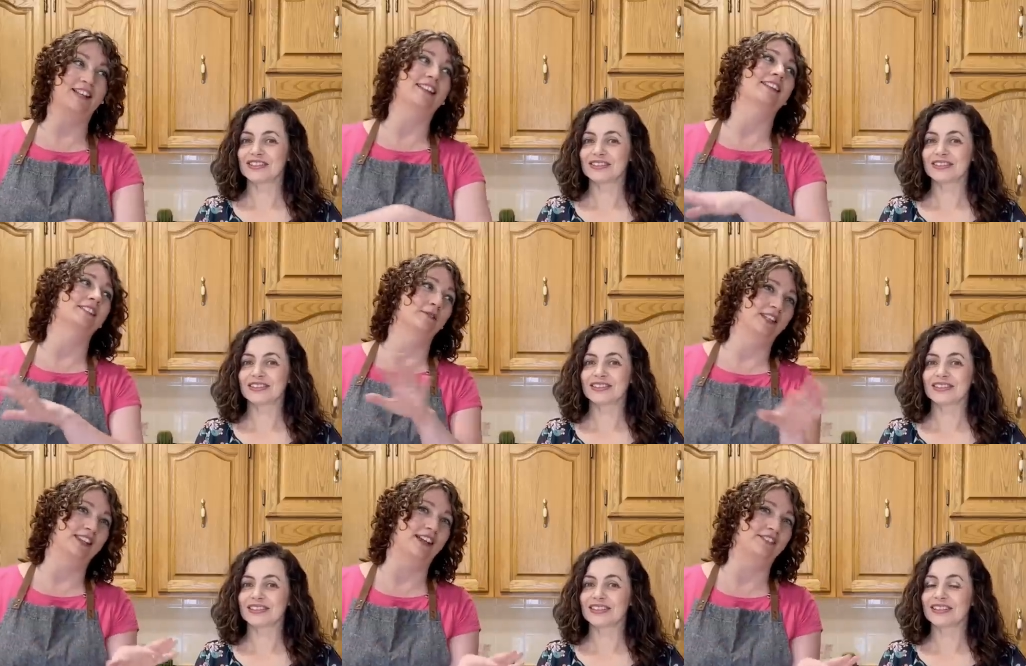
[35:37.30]
Speaker 1: like this and
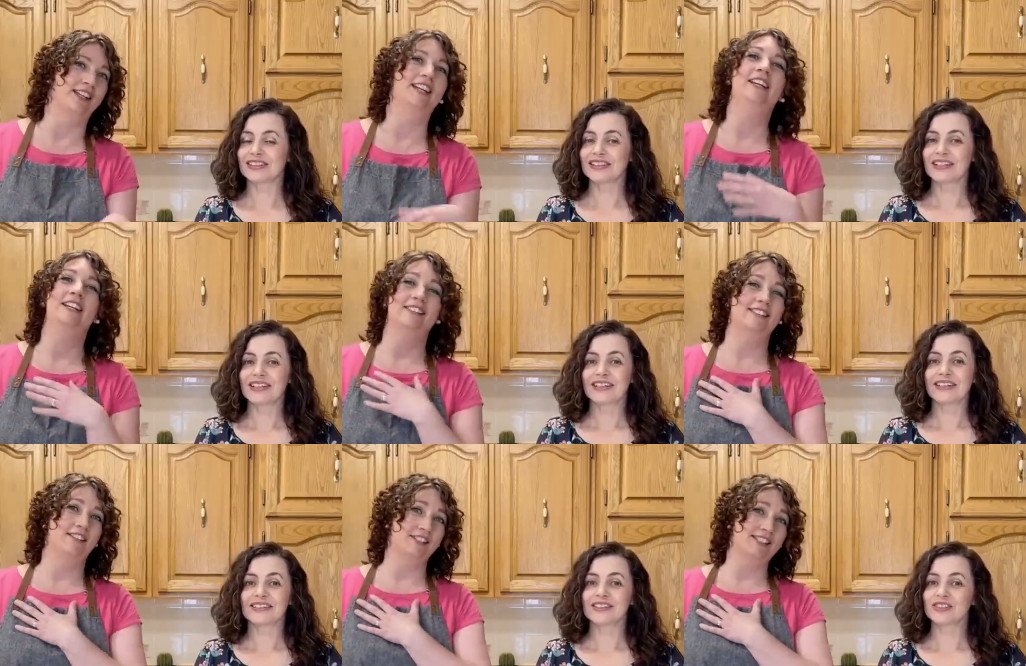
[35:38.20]
we love it. It
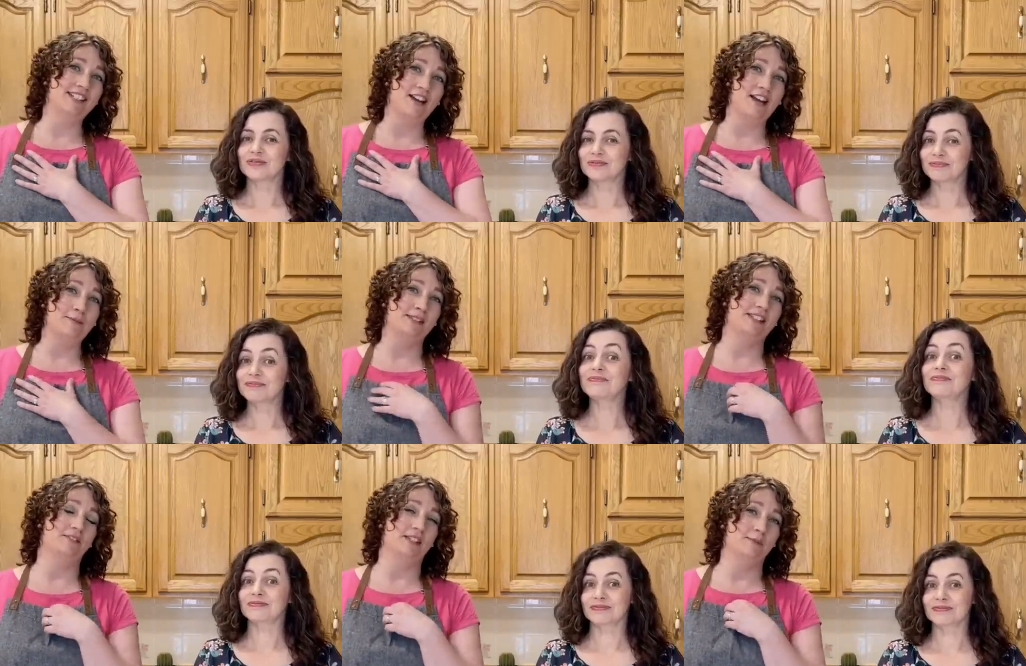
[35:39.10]
saves us time, it
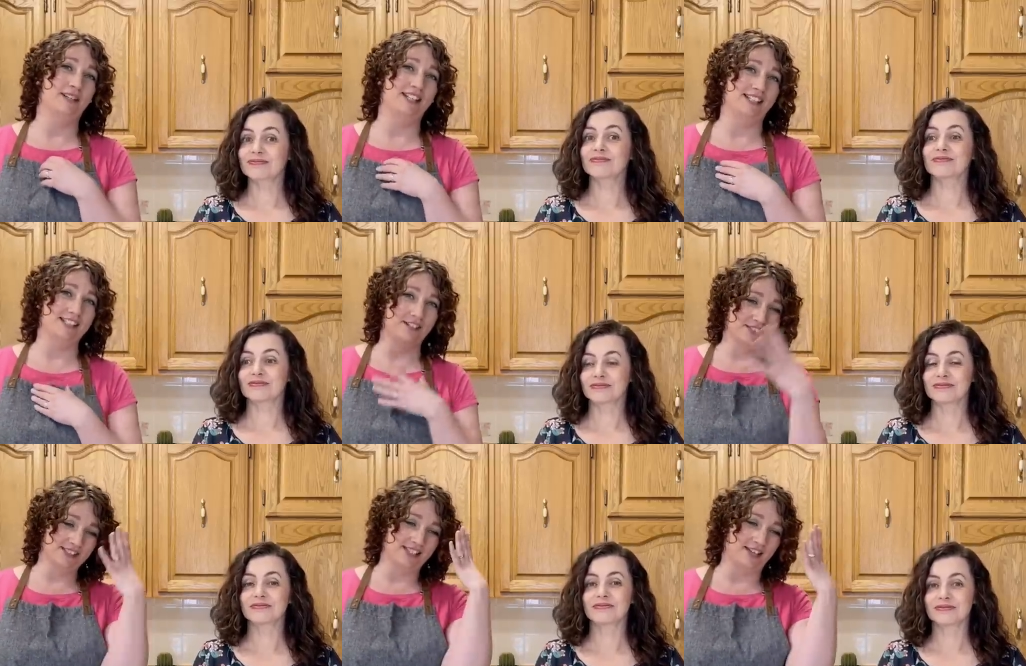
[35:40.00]
saves us money, it
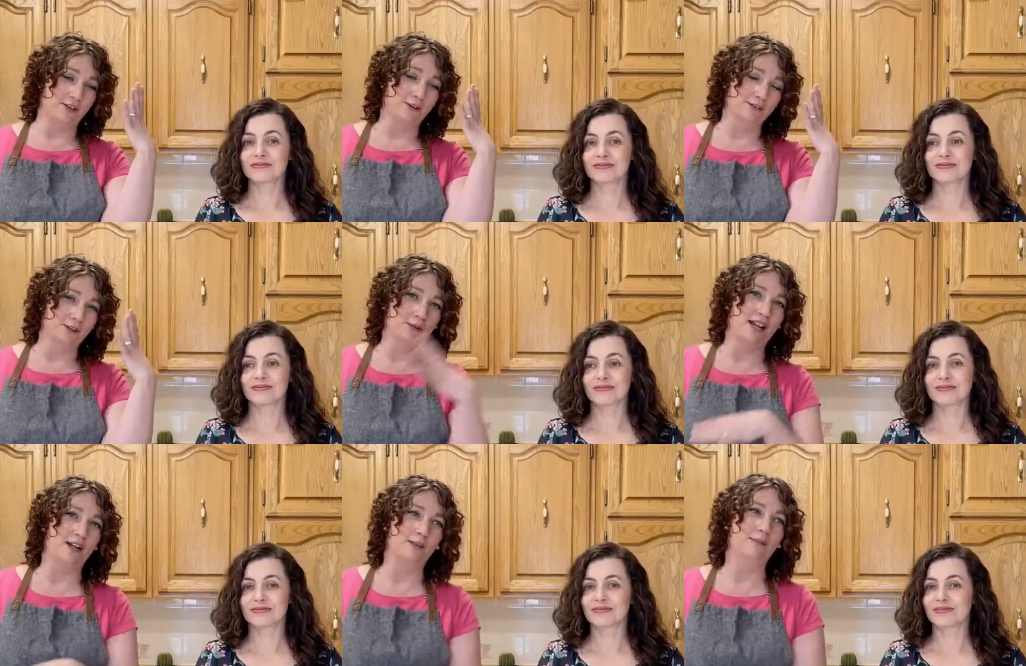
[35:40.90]
saves us that
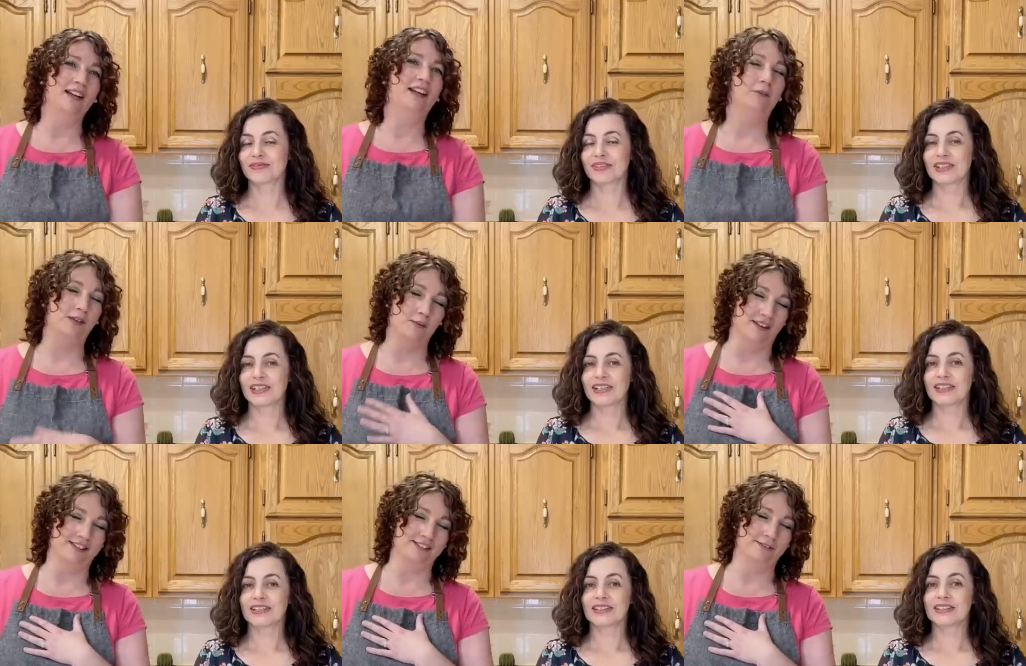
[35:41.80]
overwhelm. We
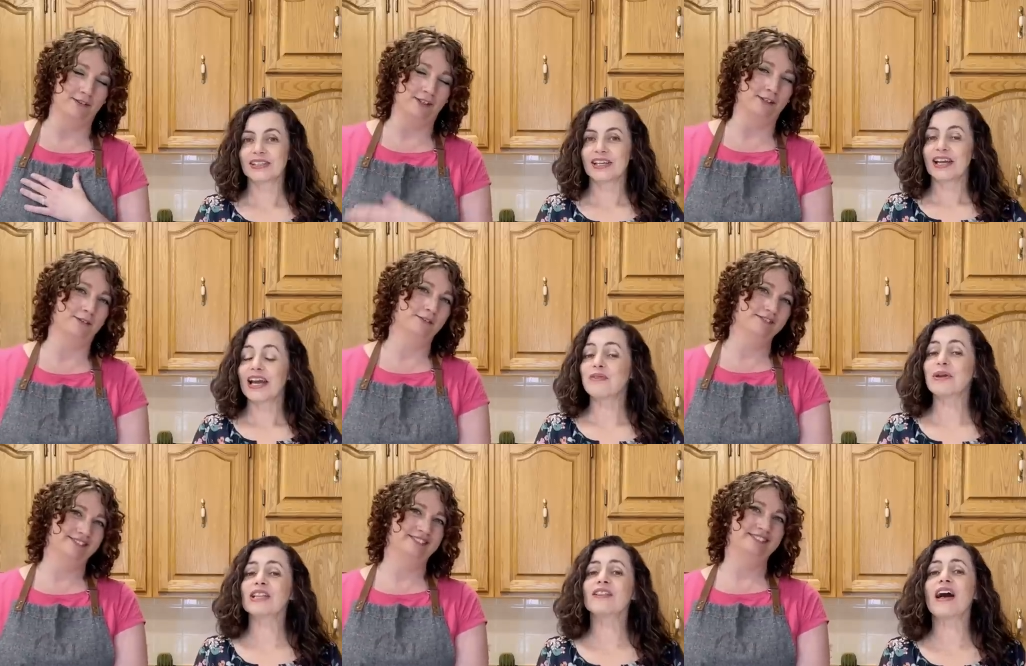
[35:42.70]
want this for you.
Speaker 2: And
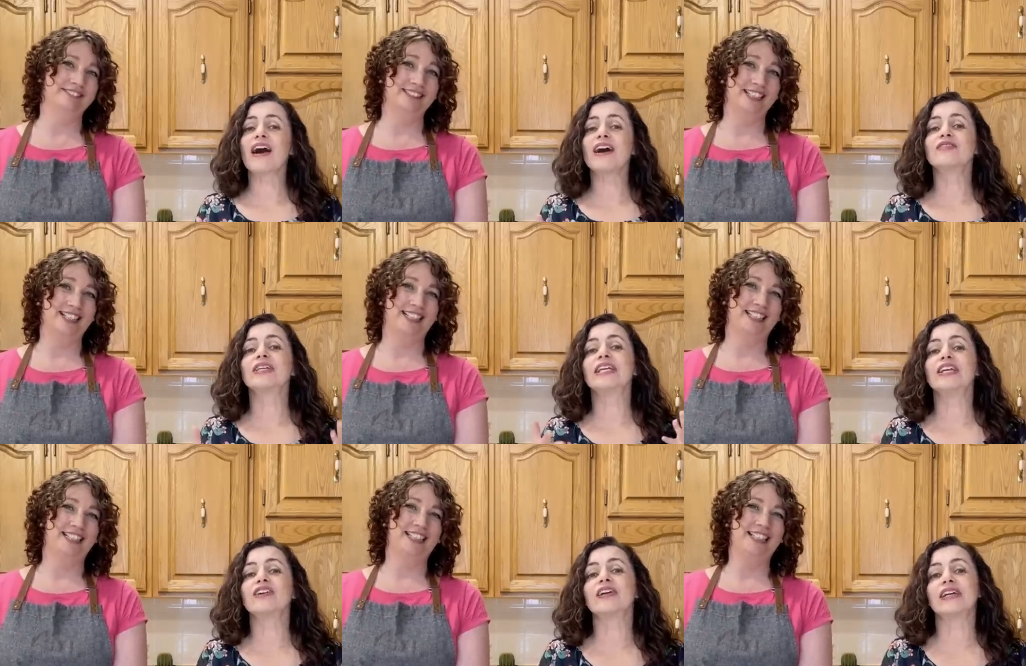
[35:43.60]
we love
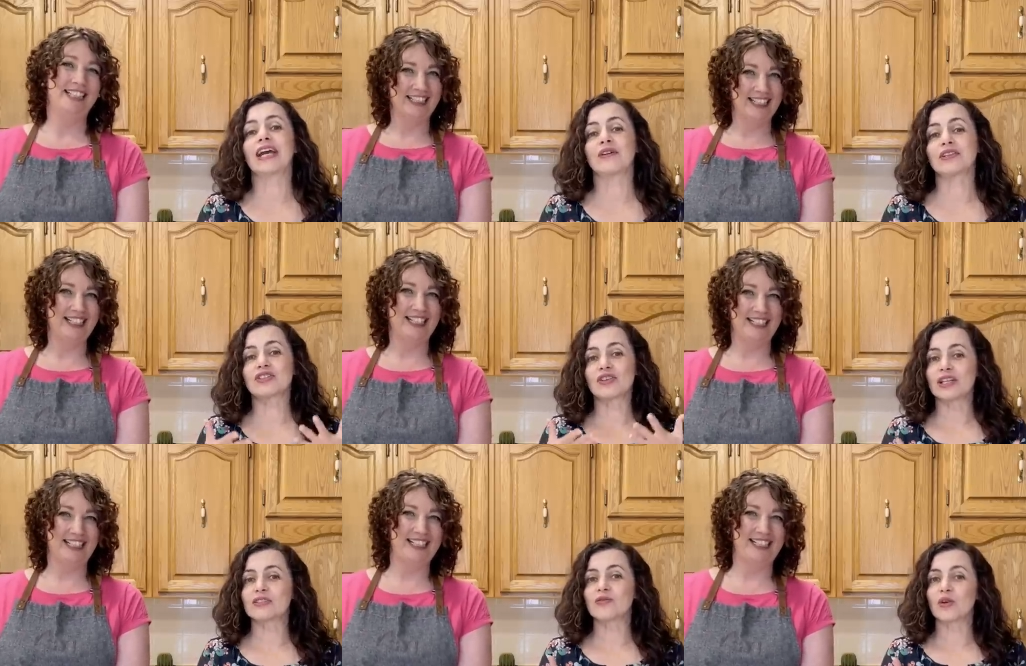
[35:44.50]
hearing how it's
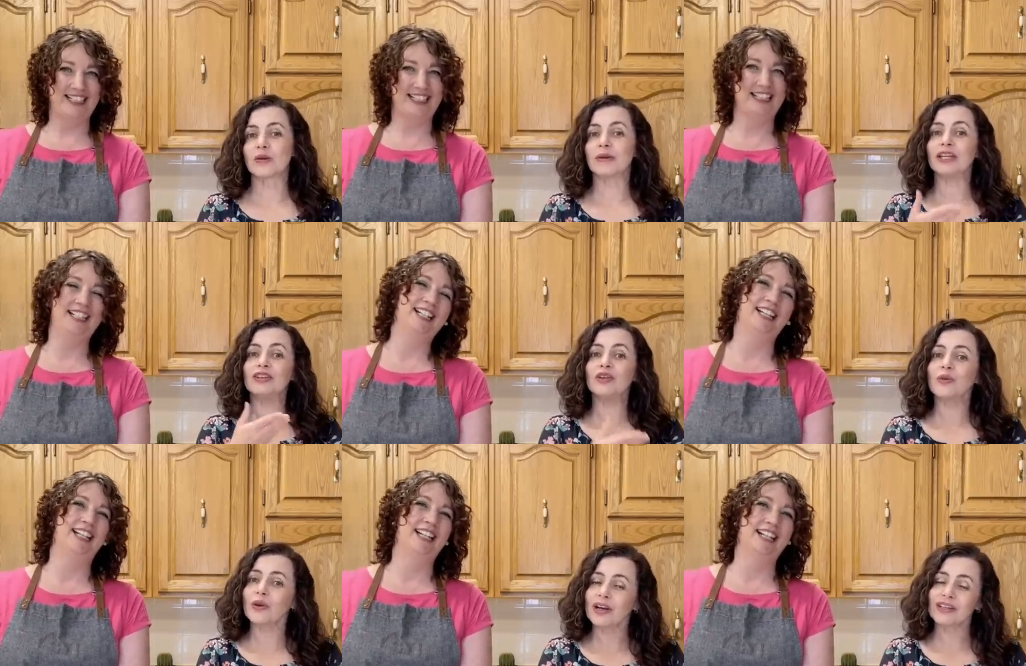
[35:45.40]
transforming
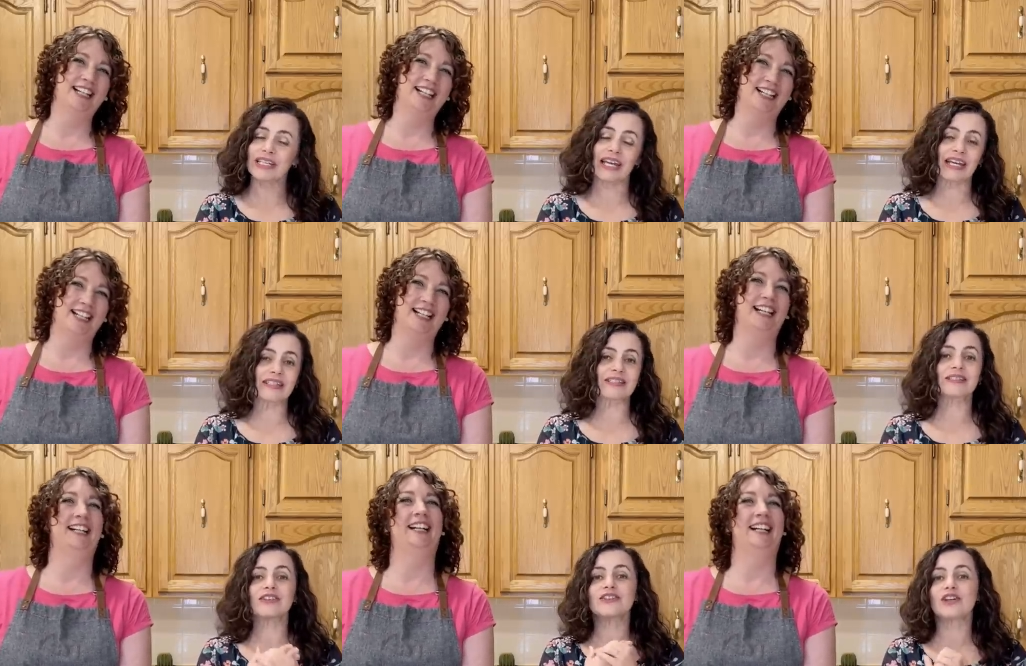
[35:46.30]
your
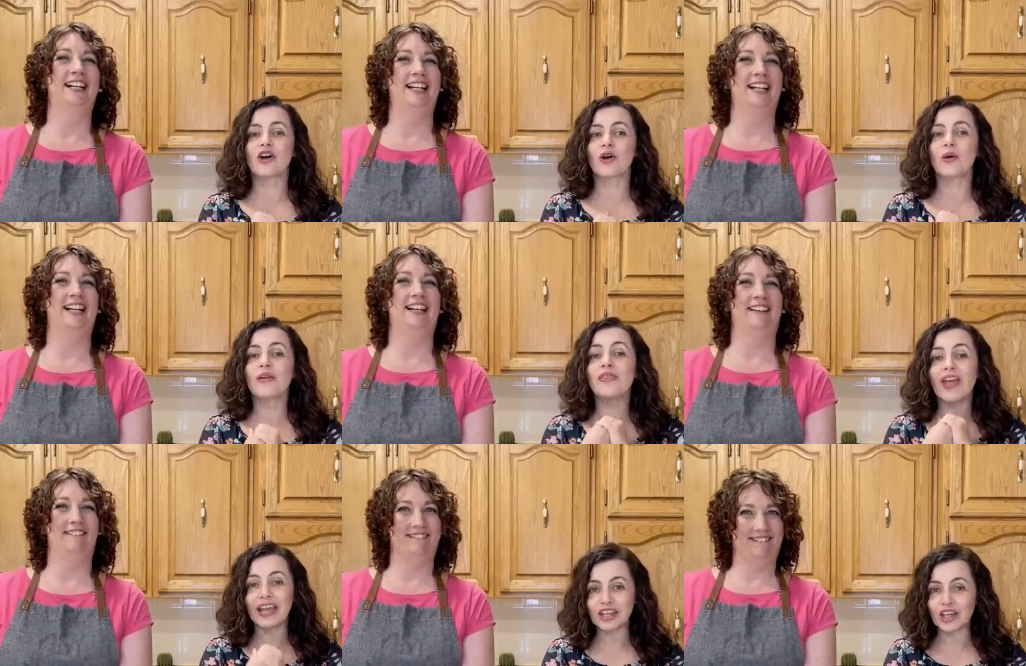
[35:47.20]
days. So,
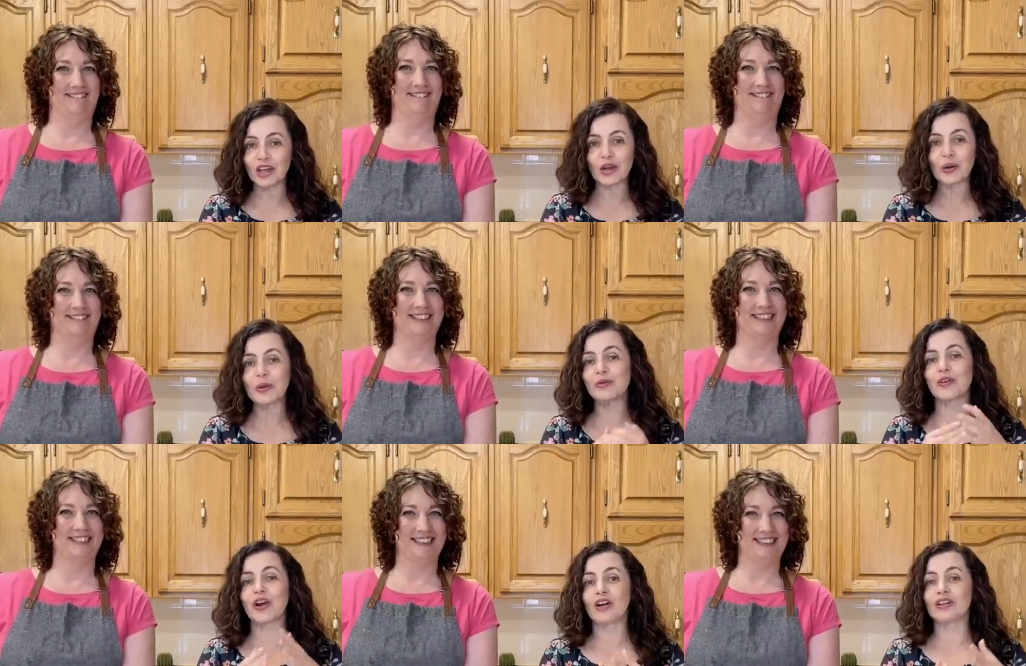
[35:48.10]
thank you
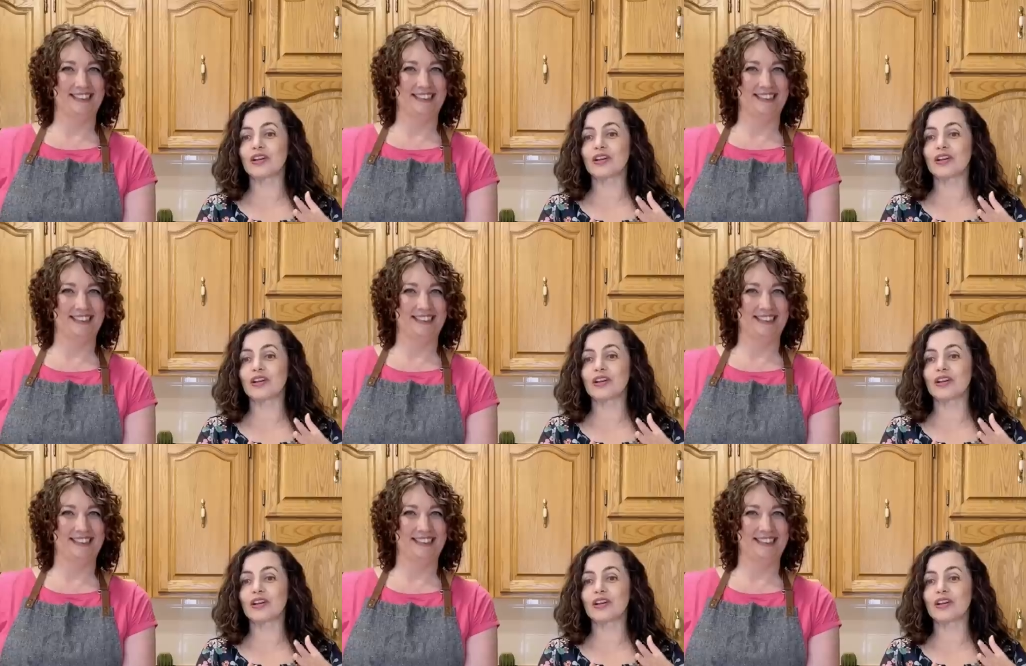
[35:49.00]
for all